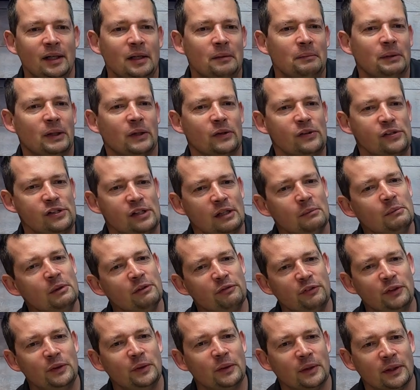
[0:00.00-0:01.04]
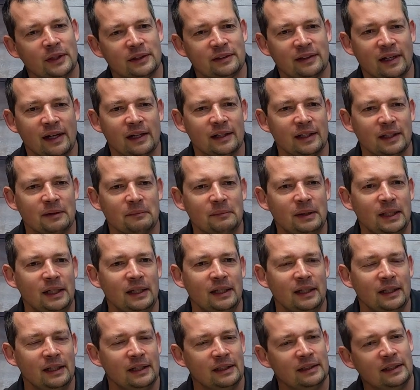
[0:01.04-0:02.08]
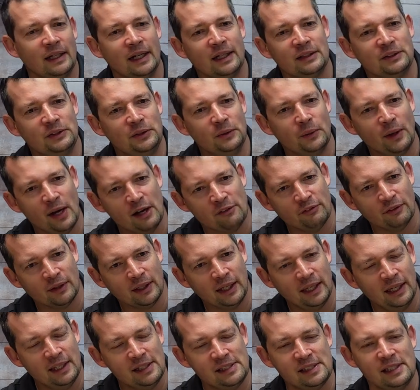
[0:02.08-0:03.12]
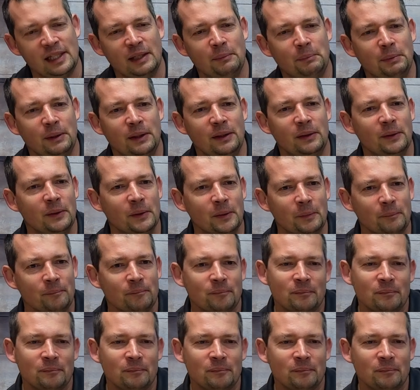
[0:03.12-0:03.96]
because some of you are telling me that you have a K CPU